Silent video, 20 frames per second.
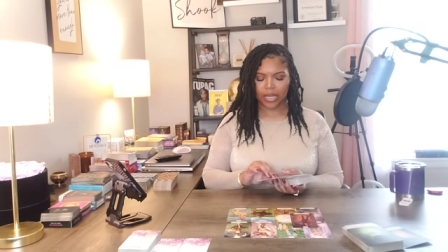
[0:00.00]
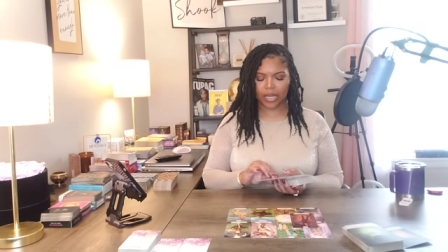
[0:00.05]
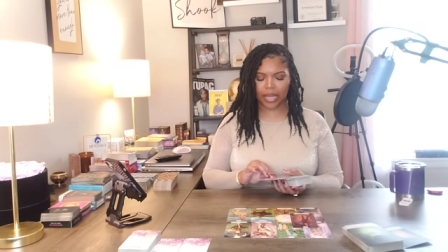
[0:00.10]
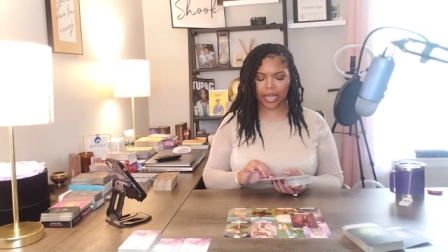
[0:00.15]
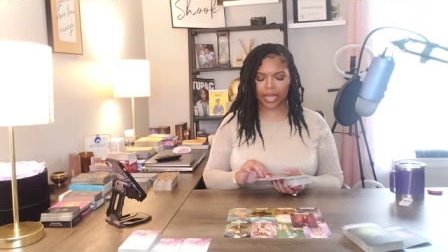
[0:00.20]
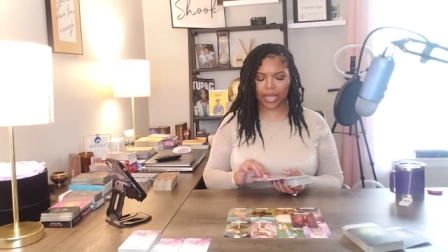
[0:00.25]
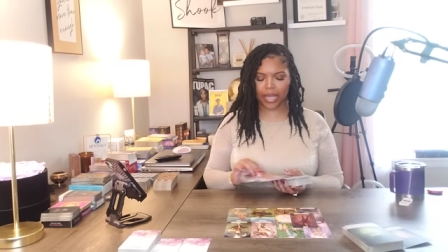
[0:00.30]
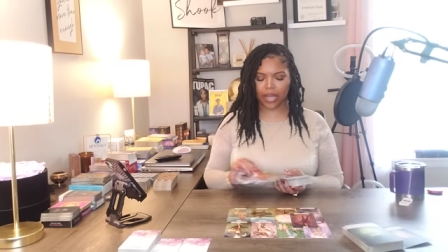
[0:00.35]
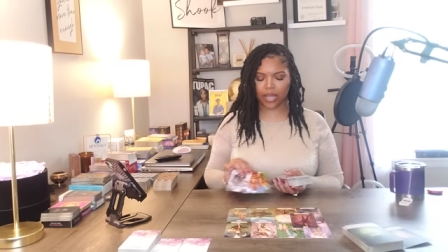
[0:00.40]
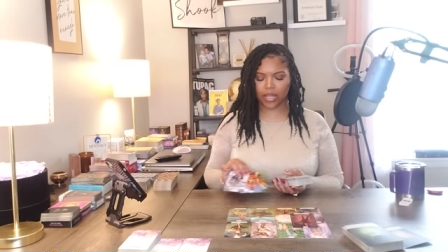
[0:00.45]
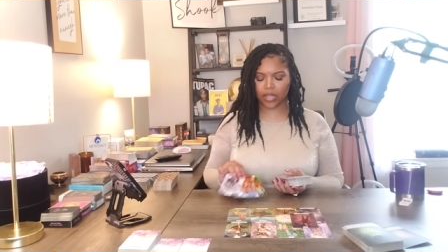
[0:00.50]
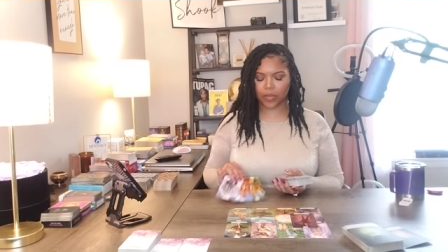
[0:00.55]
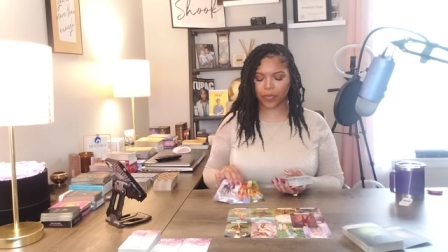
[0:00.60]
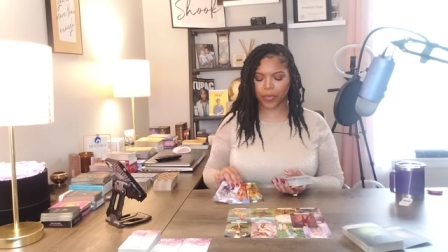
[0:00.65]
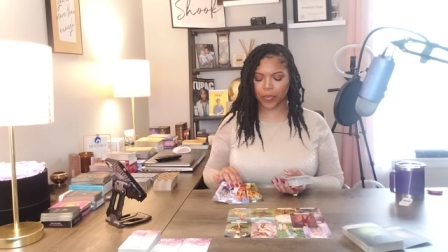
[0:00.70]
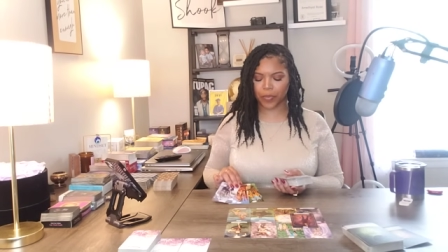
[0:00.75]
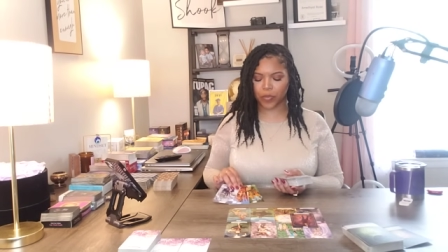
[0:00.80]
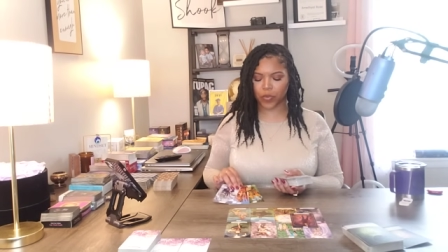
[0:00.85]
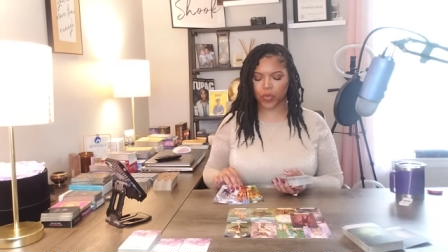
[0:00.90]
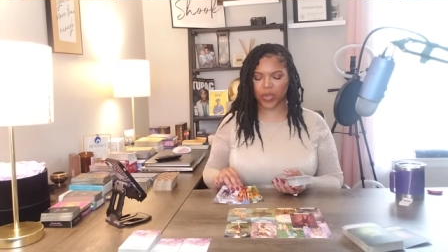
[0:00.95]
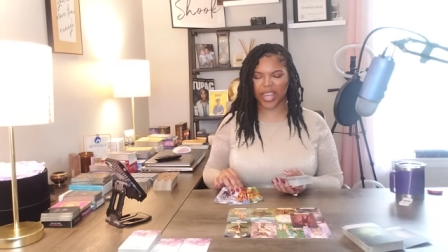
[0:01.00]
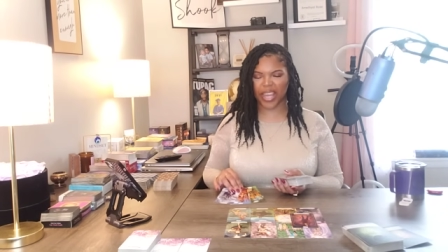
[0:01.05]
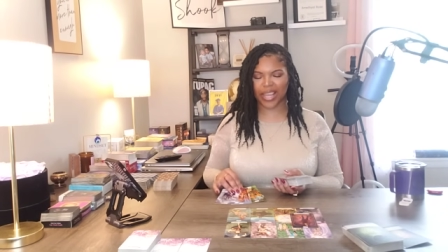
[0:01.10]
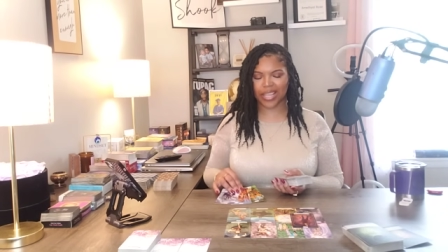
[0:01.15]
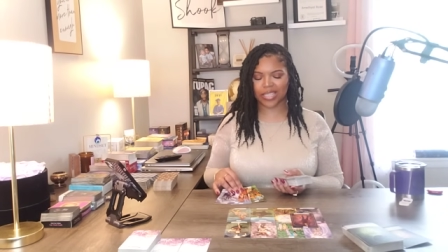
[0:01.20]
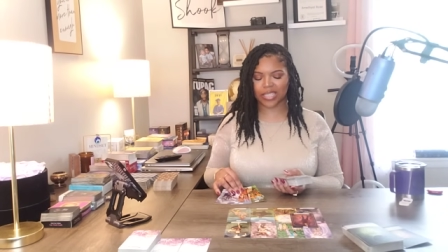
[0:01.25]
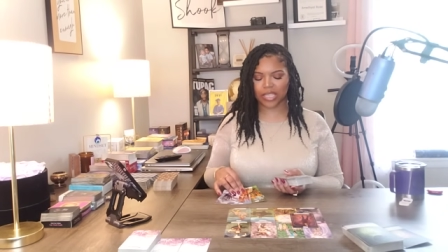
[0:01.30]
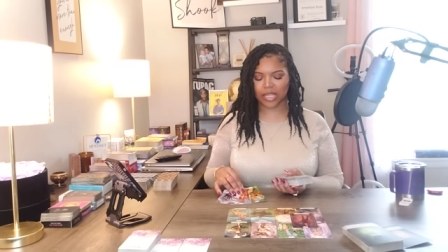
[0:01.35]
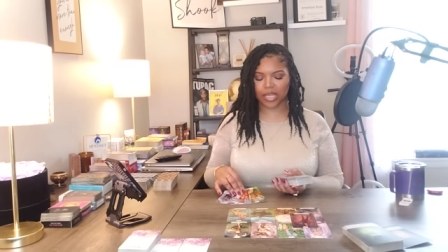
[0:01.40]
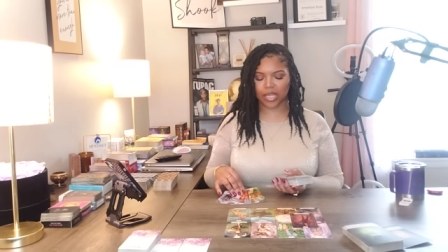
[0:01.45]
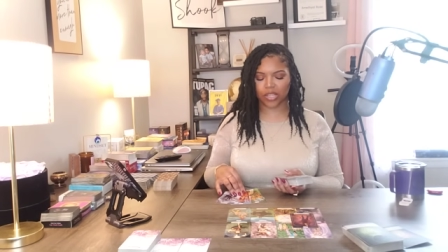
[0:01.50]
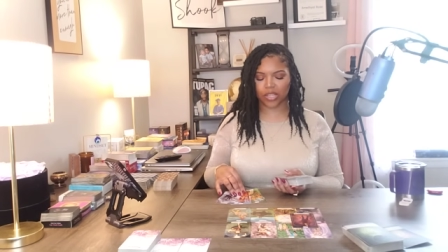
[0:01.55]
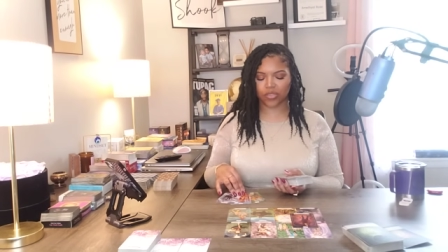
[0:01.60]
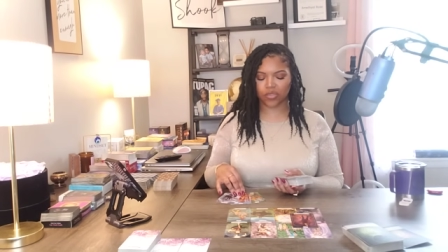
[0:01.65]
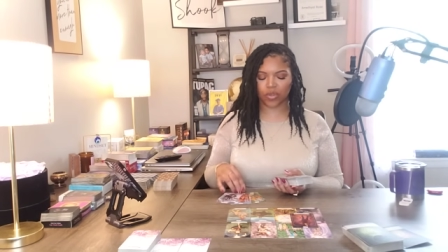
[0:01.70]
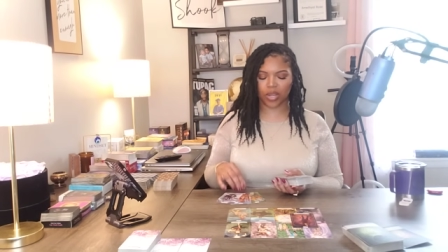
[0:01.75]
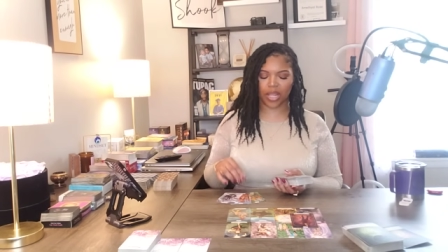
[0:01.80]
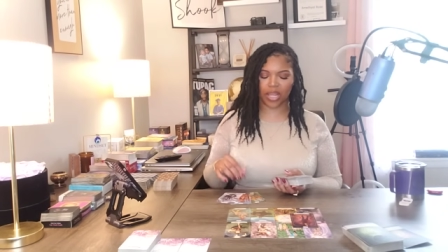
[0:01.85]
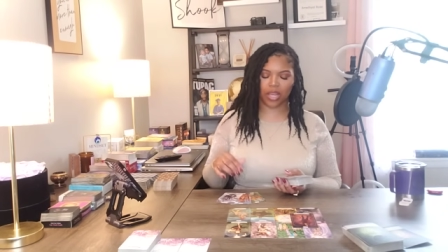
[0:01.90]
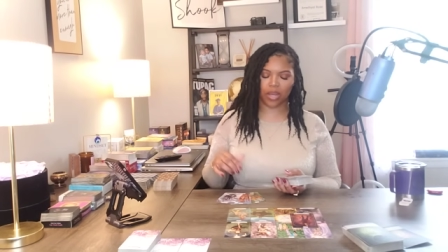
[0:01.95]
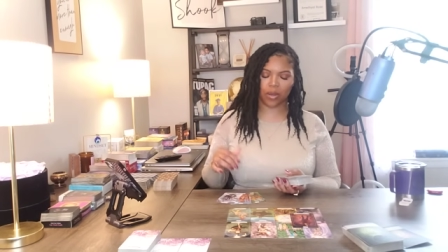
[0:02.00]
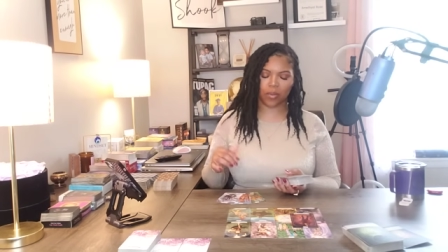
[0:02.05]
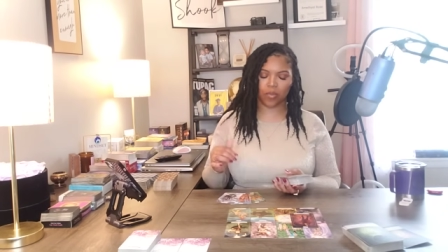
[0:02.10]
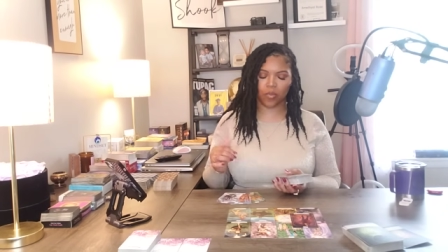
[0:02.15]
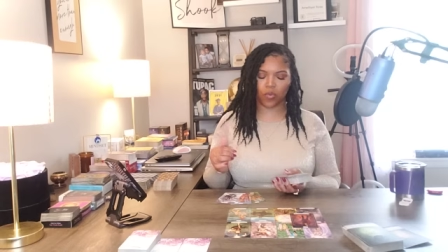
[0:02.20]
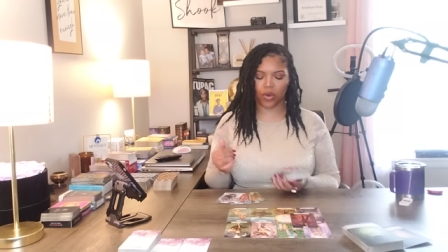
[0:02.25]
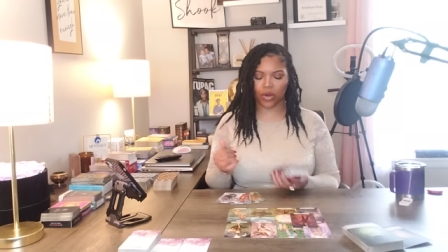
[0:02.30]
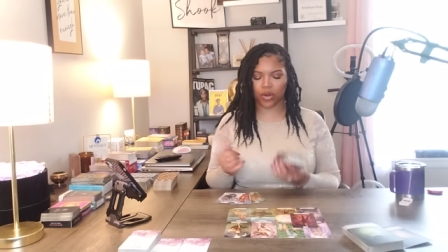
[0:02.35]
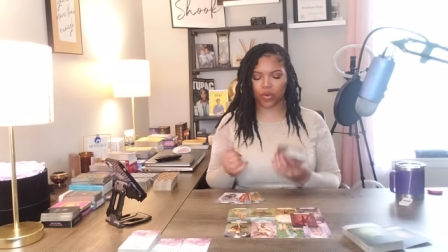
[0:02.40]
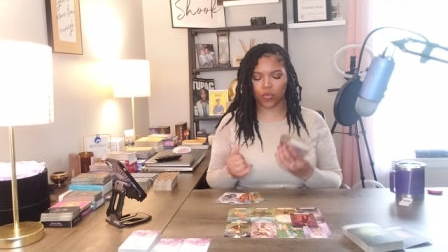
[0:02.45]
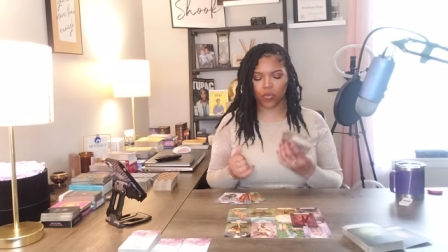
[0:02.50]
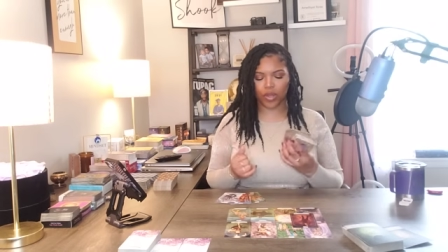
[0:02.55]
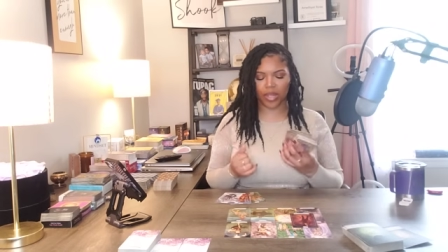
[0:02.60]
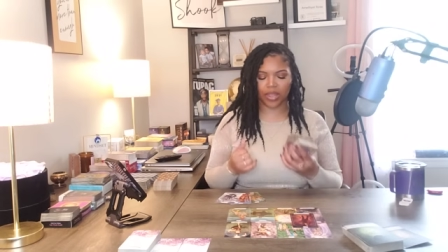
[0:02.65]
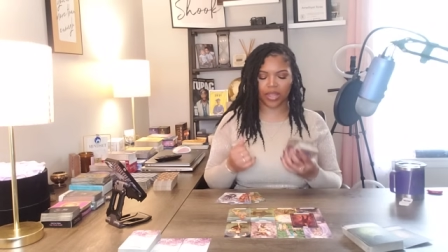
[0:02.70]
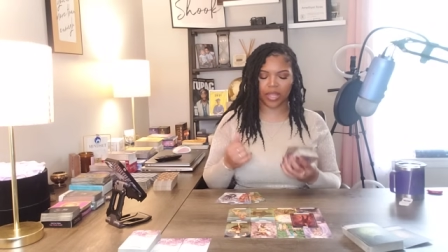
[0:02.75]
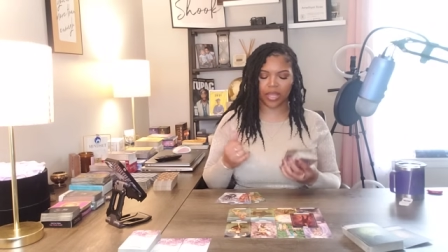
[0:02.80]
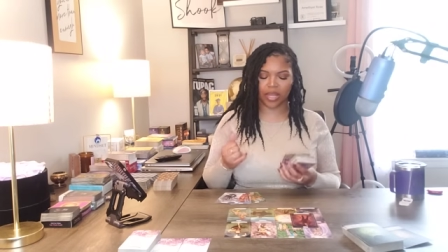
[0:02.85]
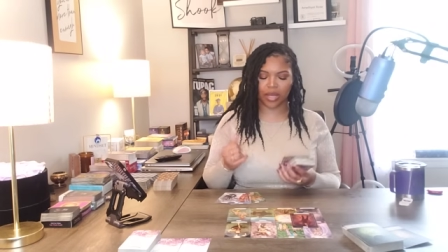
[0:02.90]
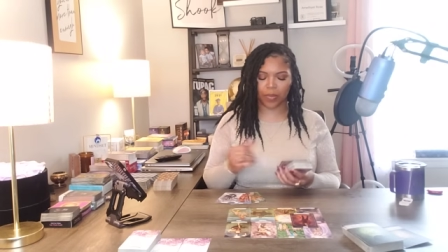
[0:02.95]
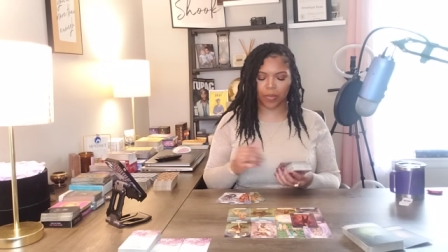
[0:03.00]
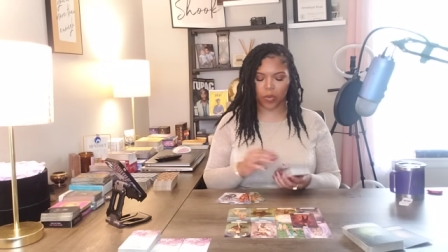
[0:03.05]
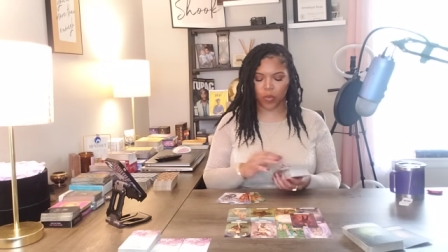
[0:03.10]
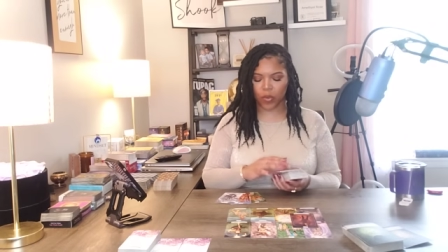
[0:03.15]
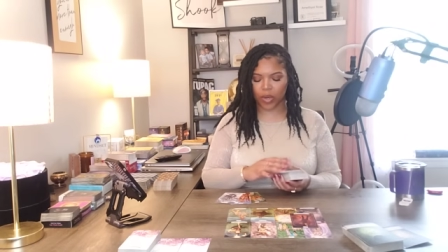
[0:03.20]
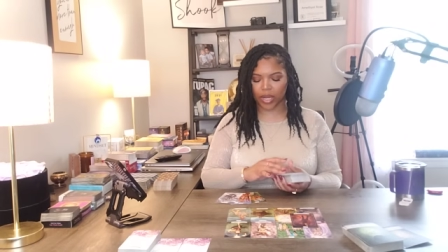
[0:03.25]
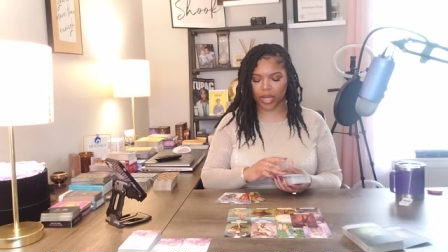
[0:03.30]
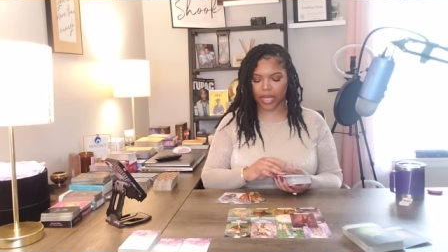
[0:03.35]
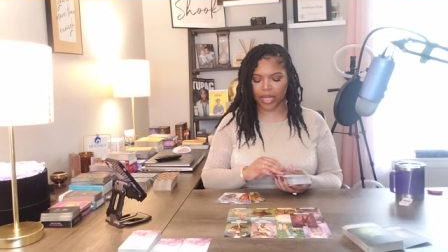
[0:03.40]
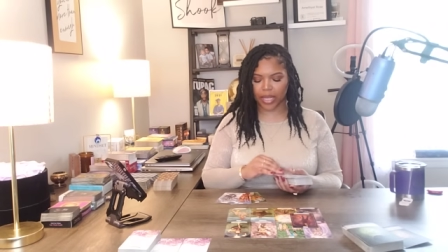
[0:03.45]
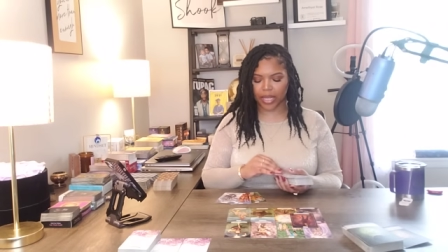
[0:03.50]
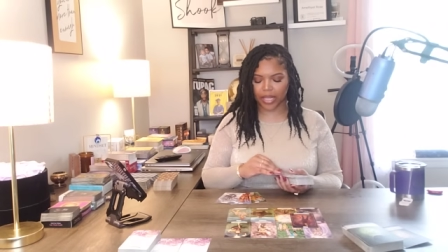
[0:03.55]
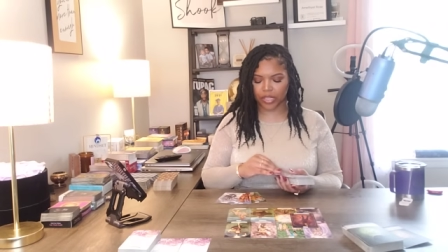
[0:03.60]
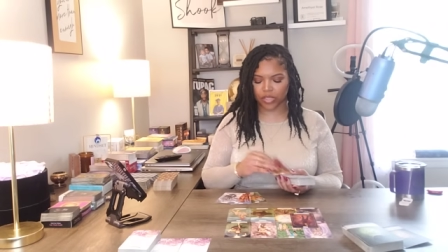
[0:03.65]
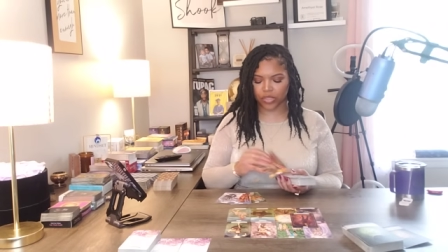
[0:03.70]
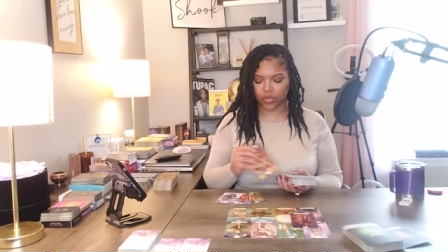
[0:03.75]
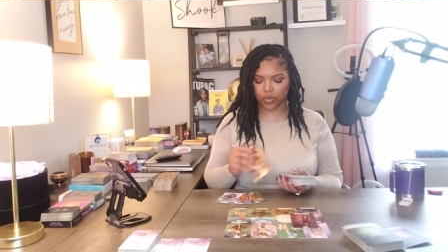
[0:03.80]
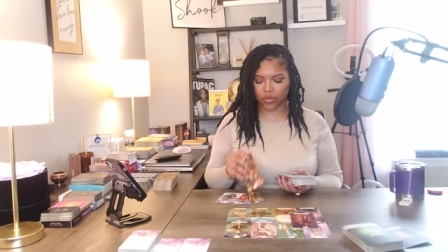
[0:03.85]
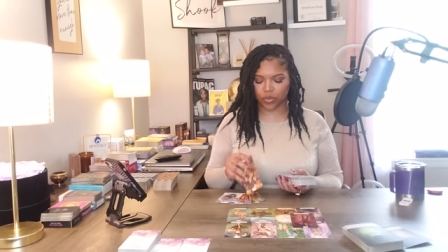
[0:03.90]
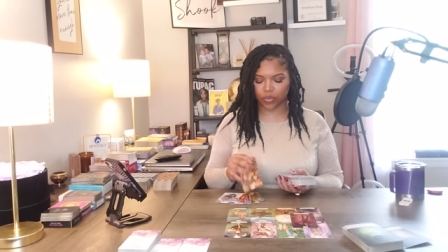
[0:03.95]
They get other people who can't stand you to help work with them or work against you.